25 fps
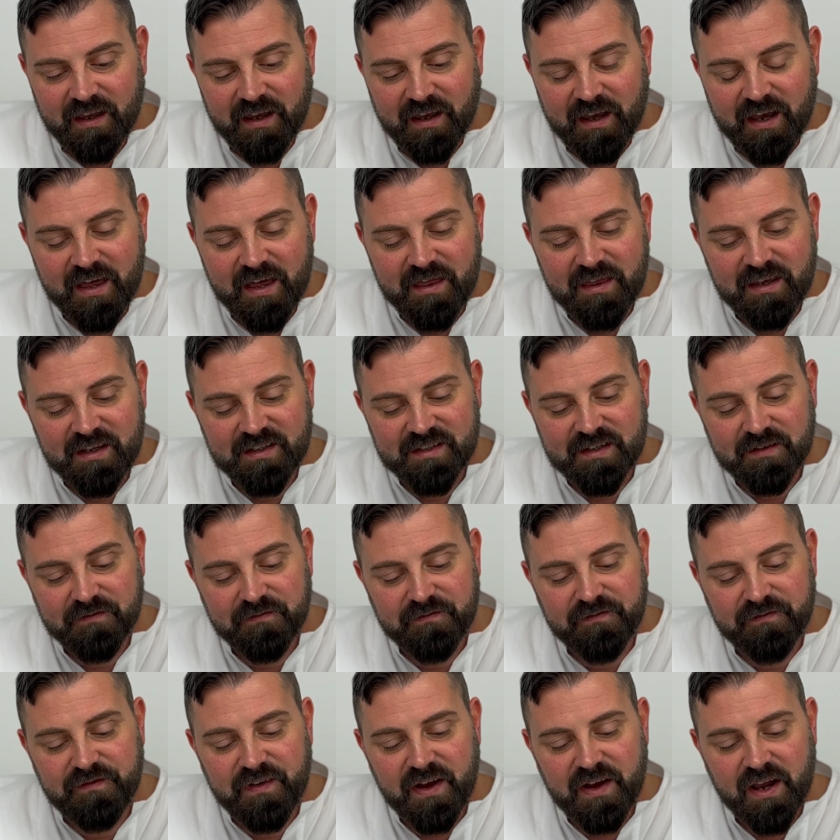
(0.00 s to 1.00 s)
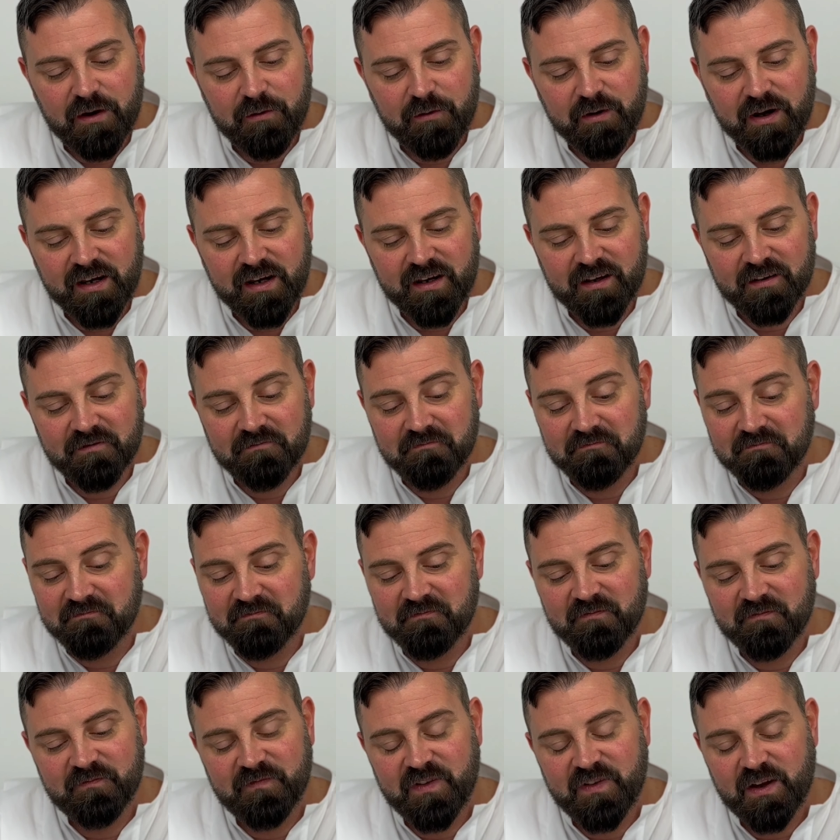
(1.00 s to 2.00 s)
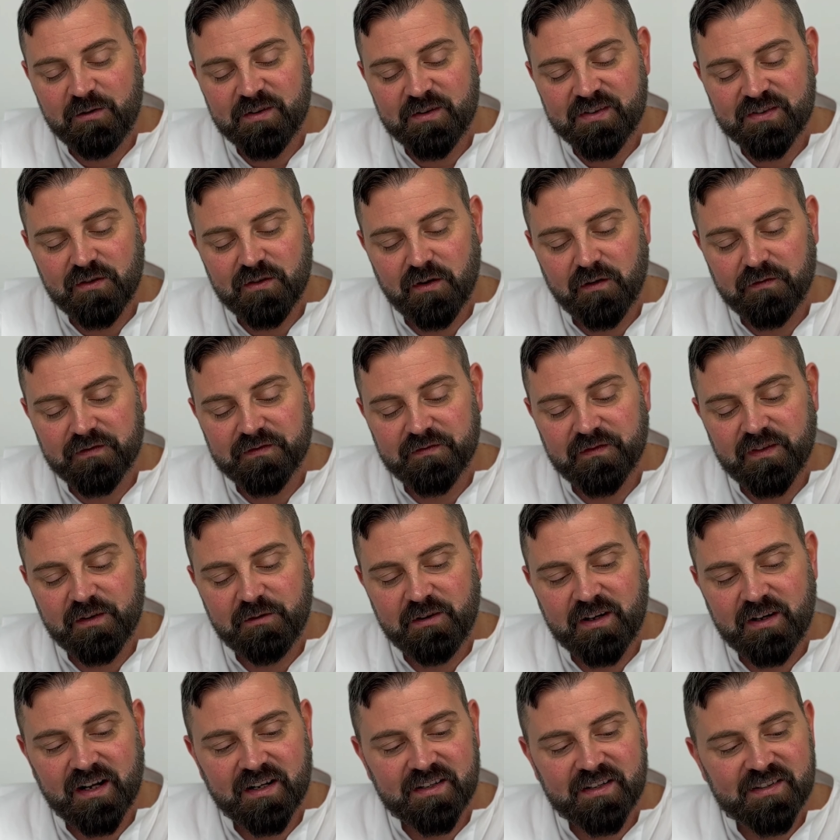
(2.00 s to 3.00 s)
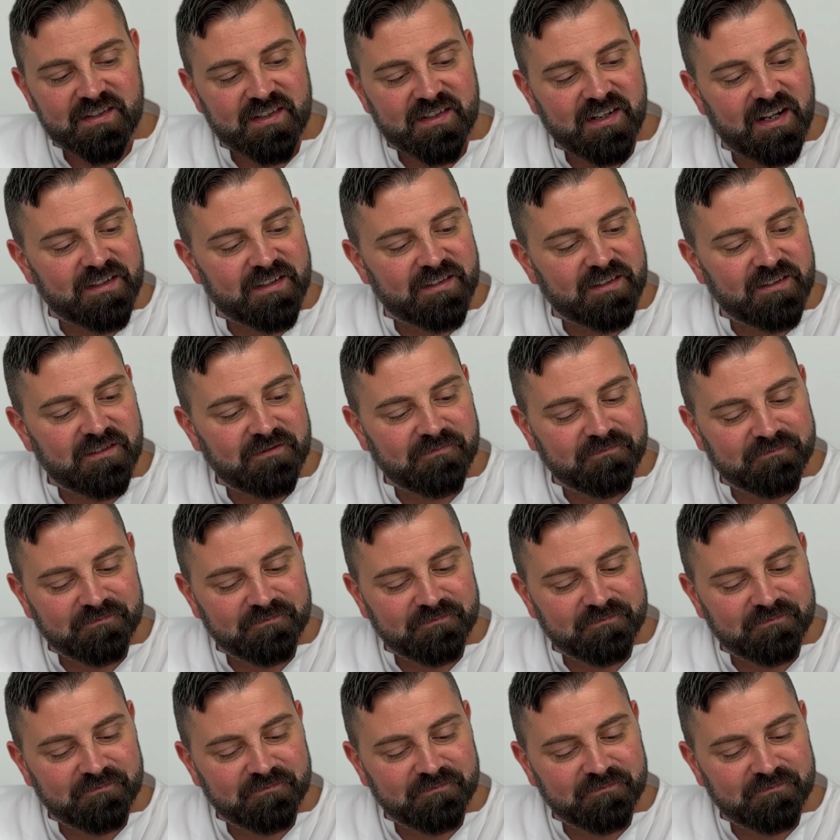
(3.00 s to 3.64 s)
and is a very, very soft, very nice leather